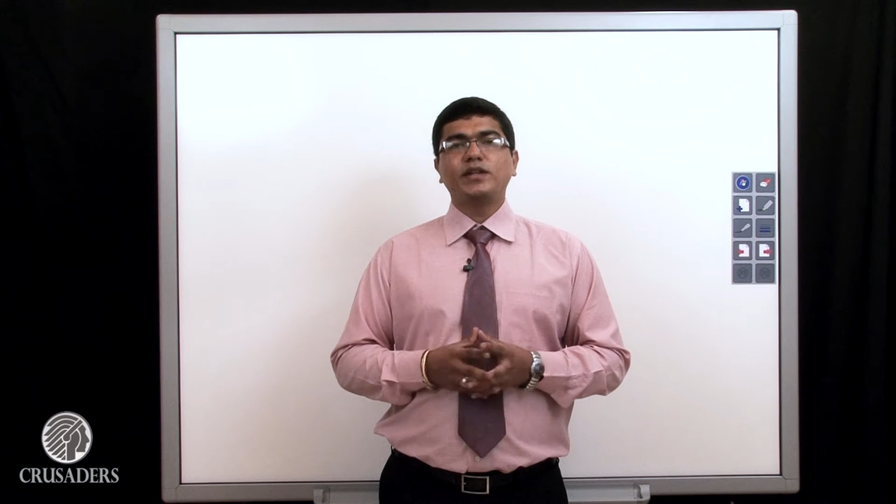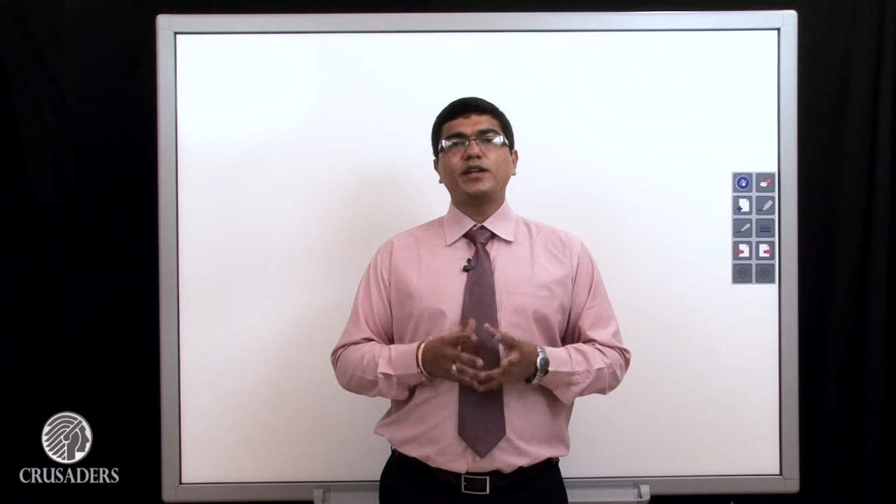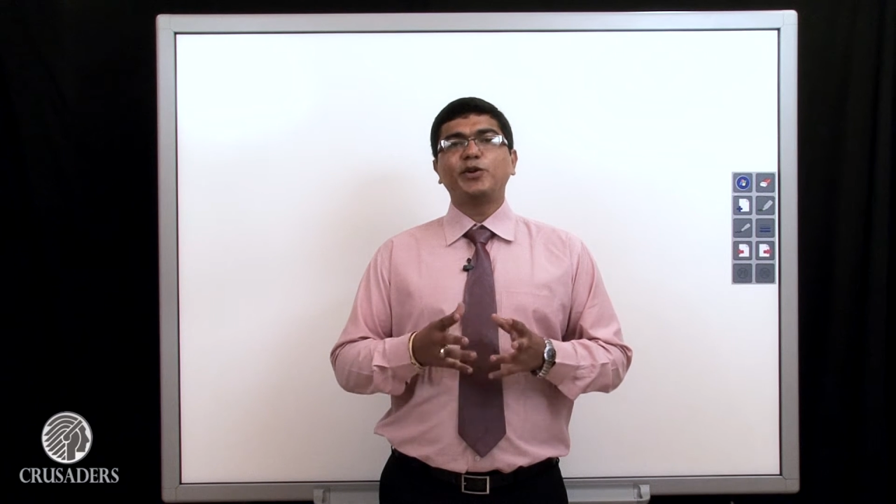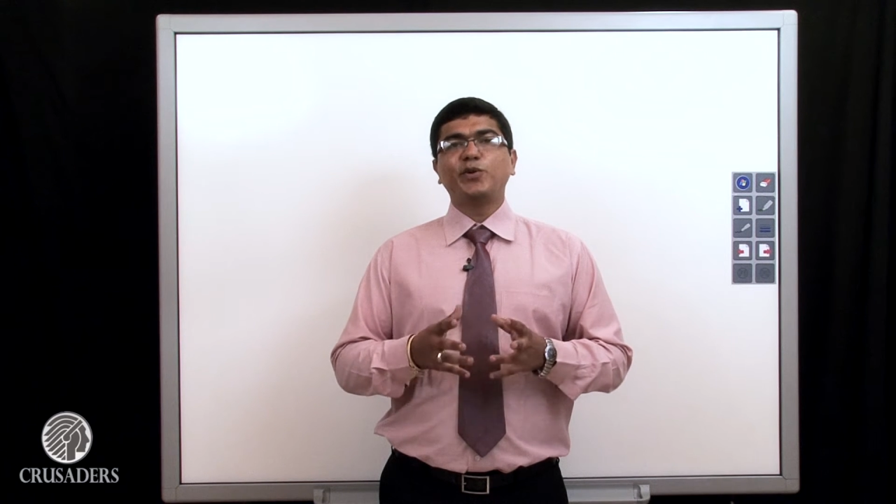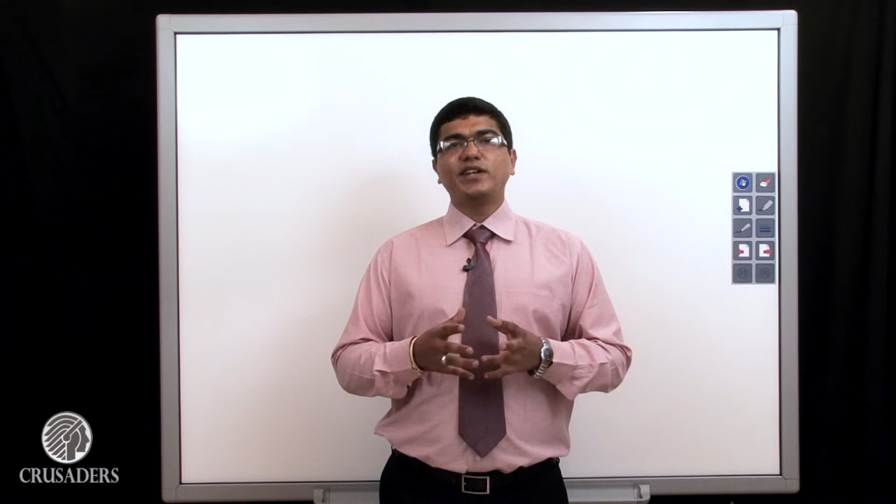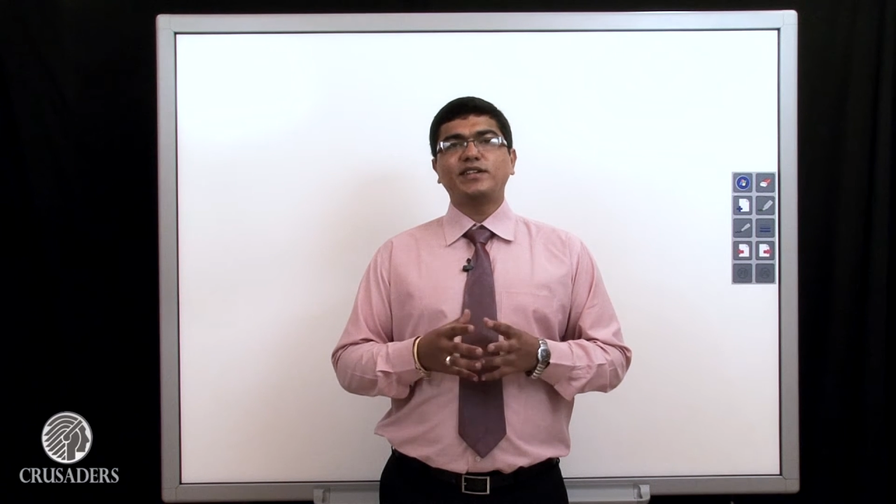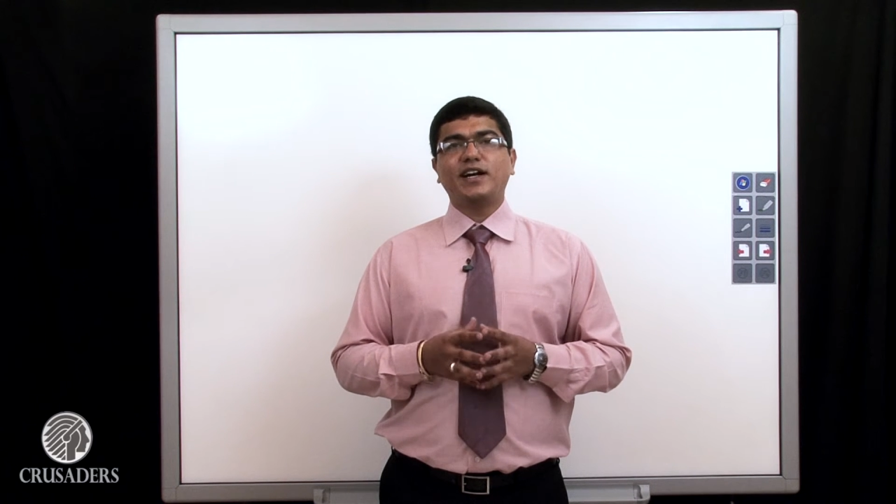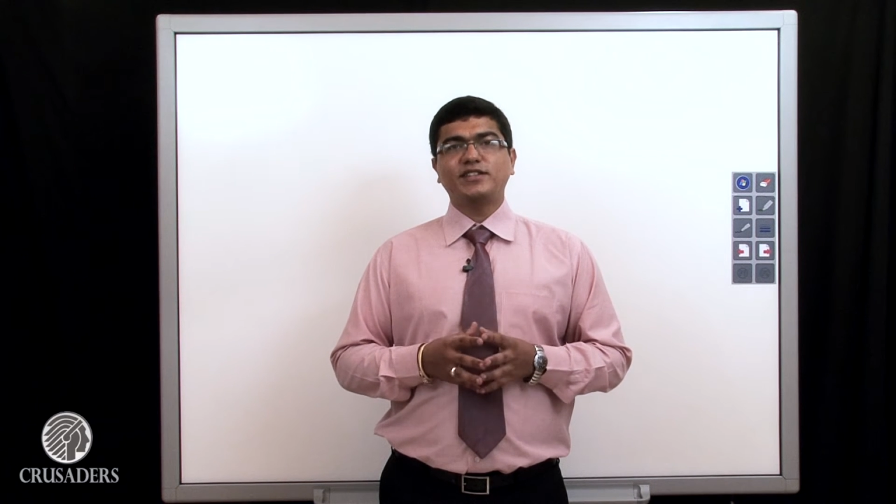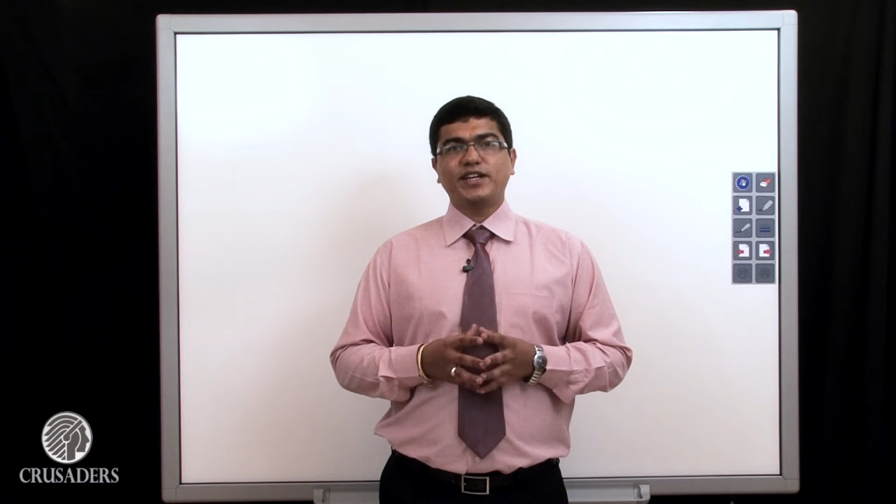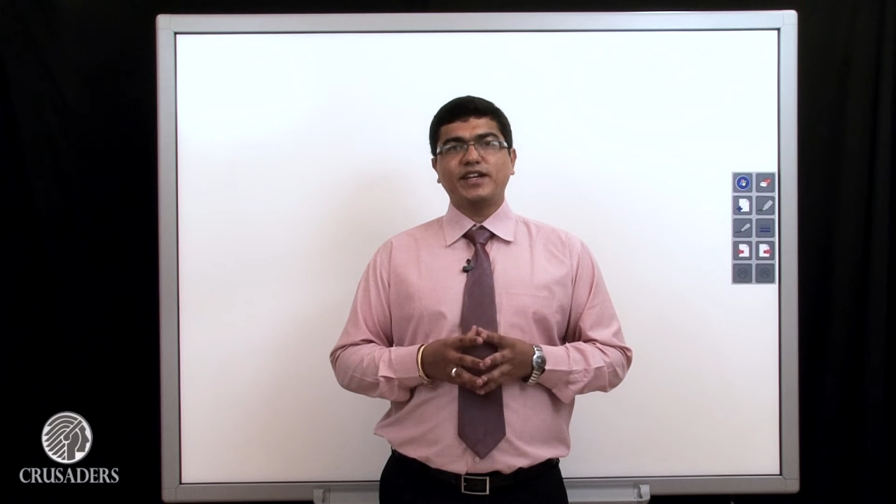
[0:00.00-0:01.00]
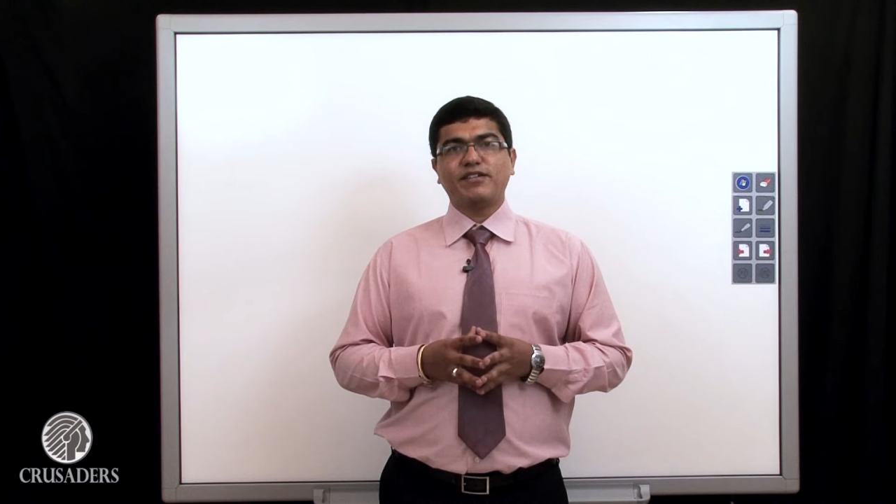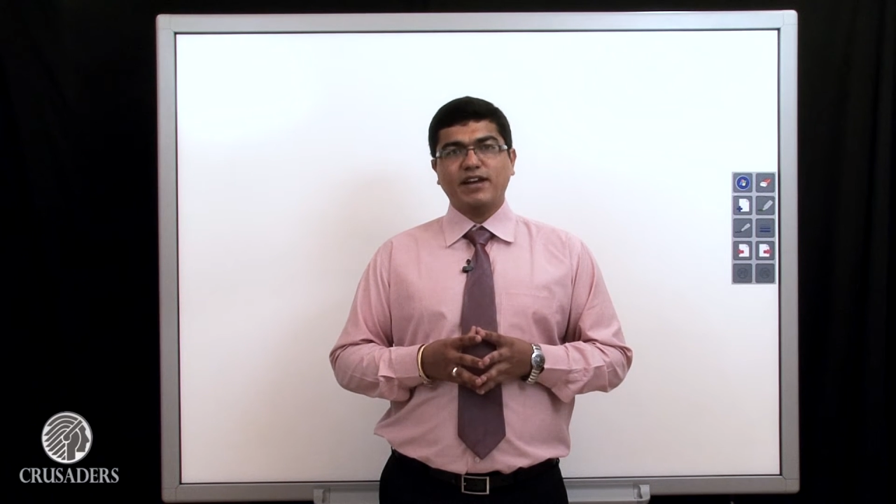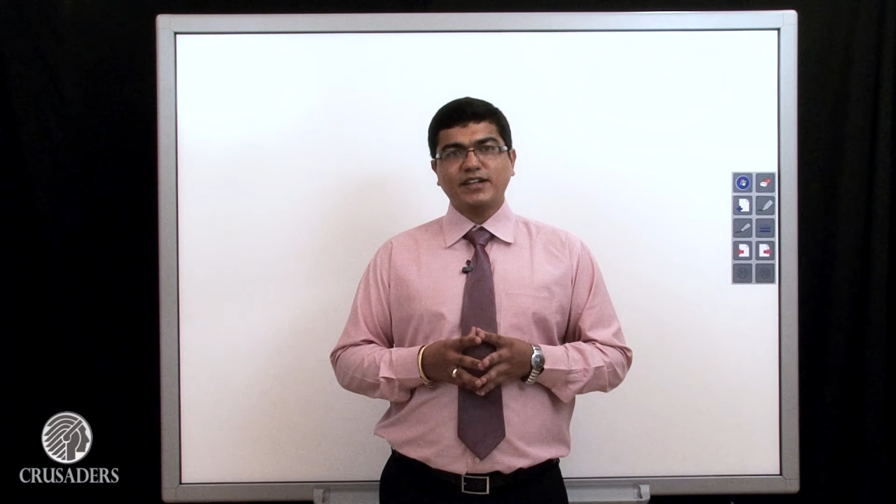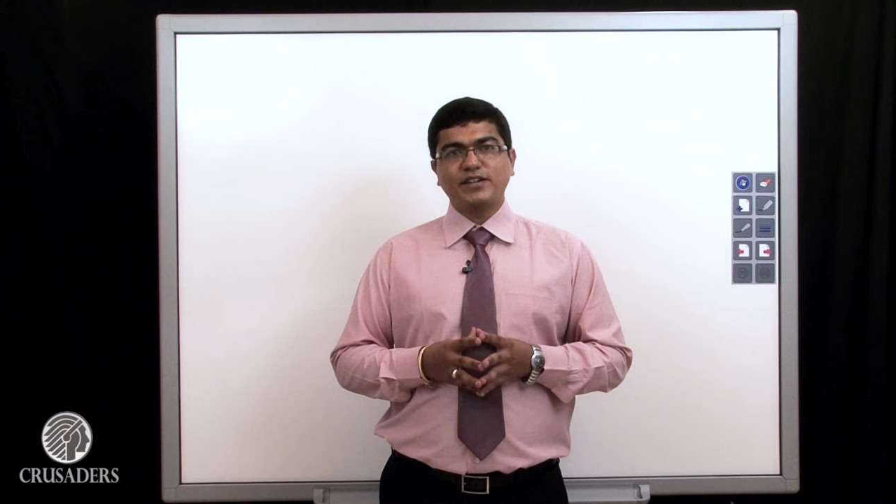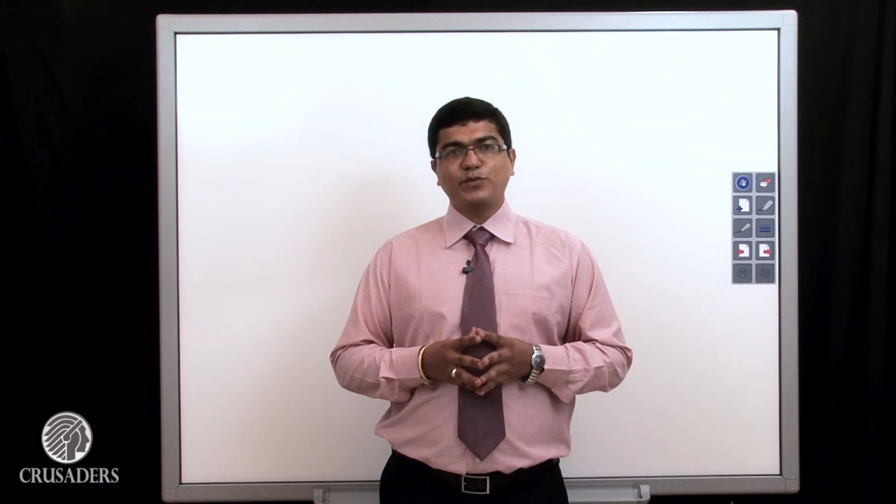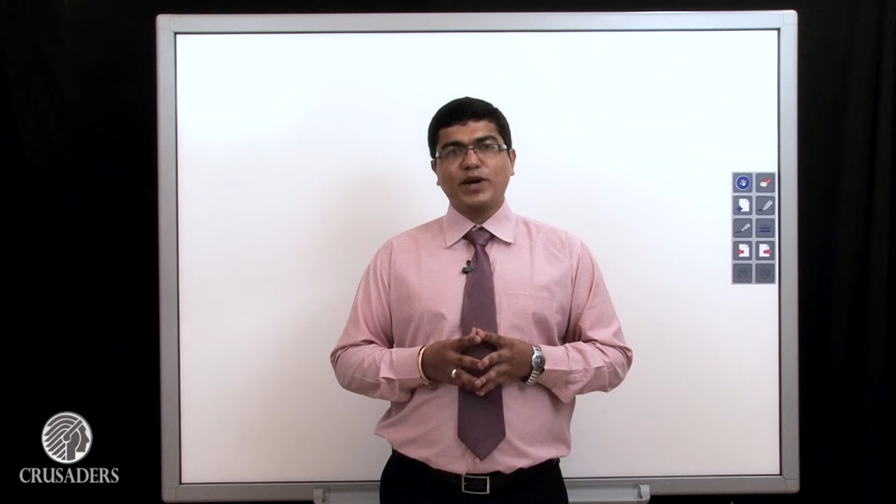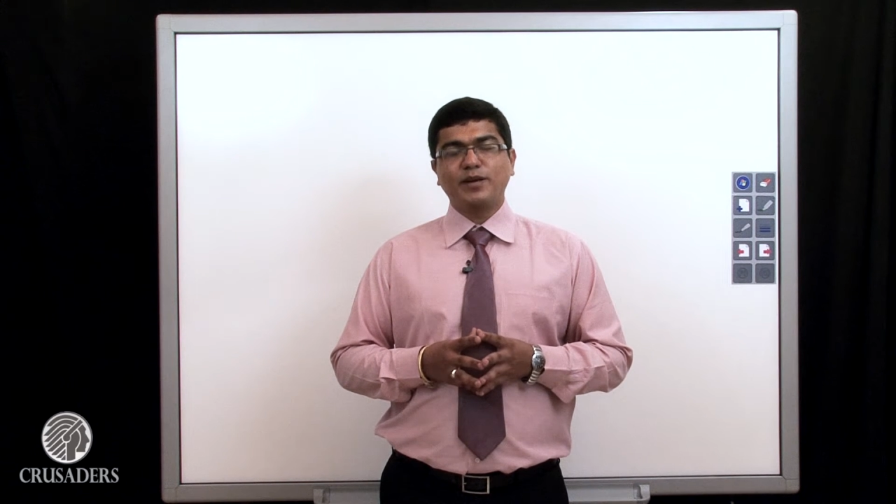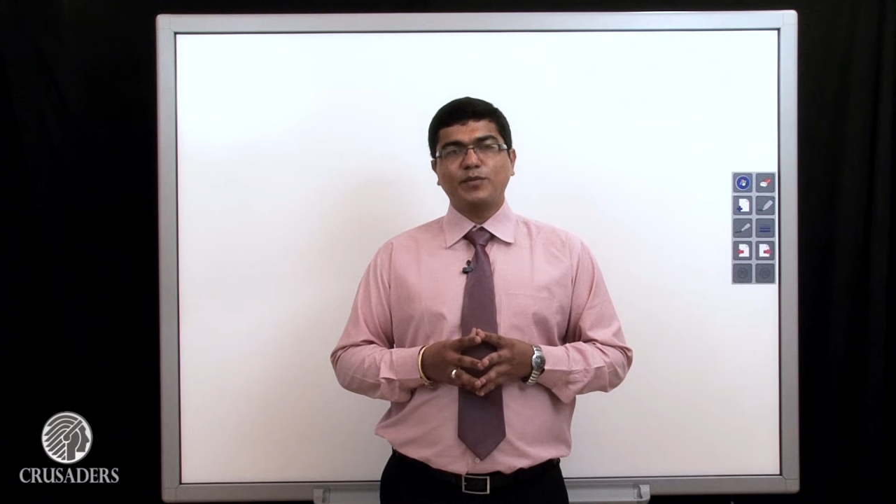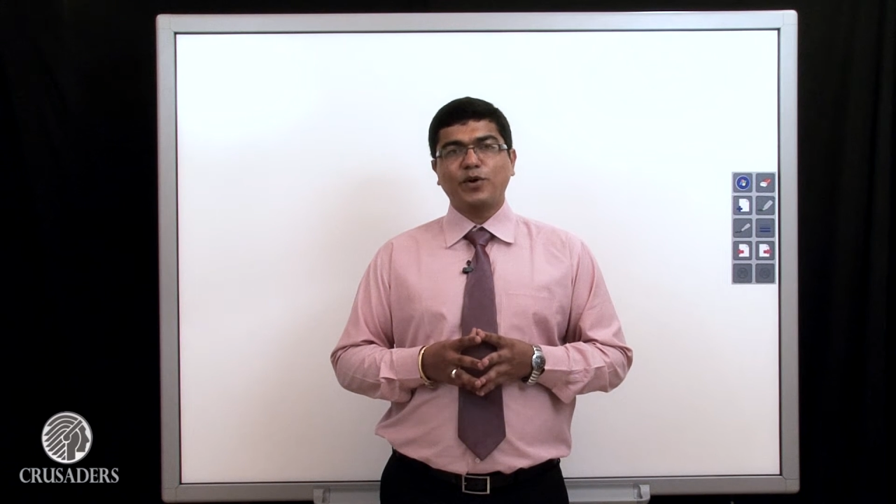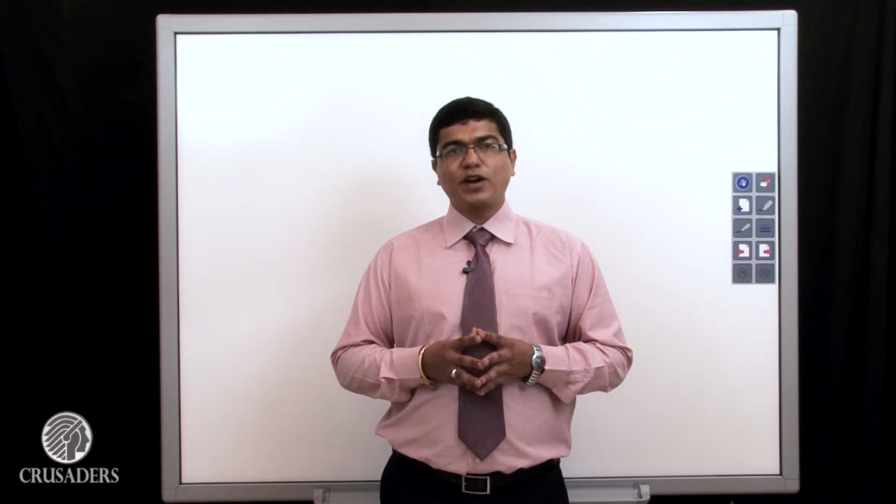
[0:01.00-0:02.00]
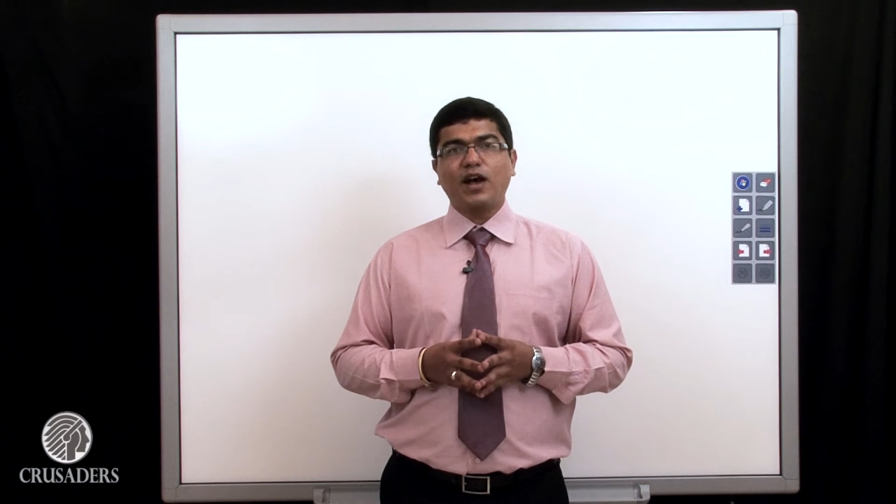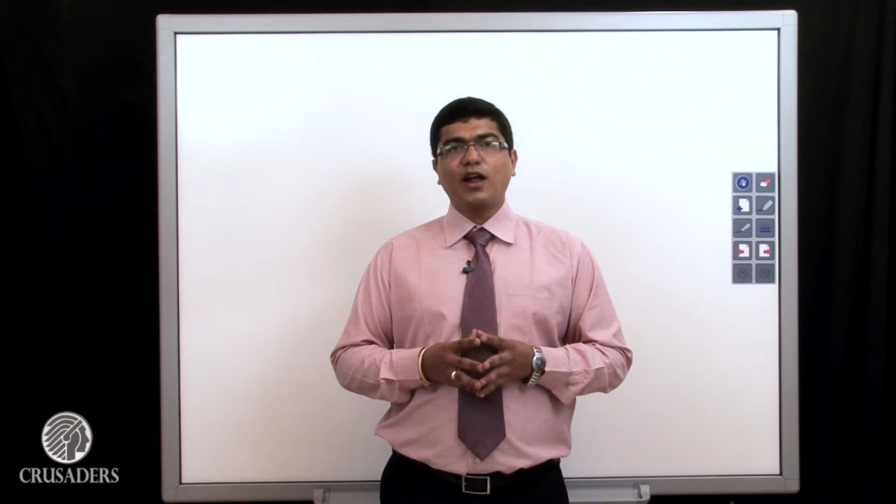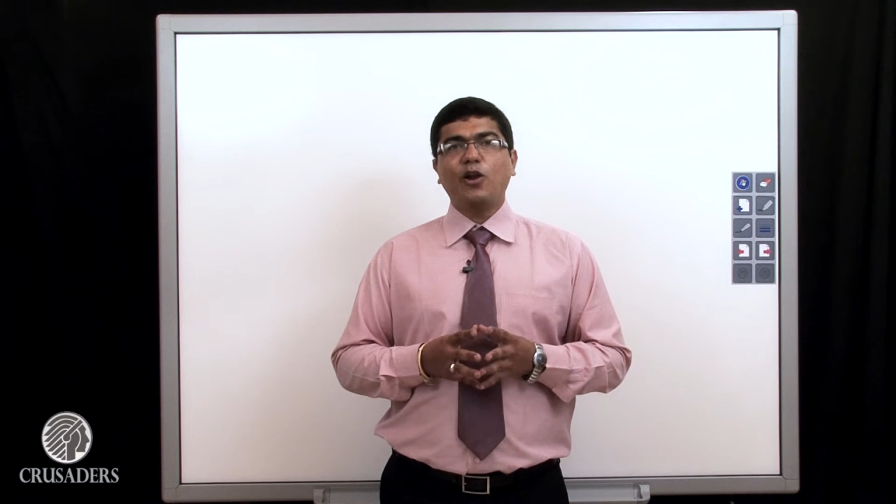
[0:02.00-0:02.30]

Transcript: the dual touch interactive whiteboard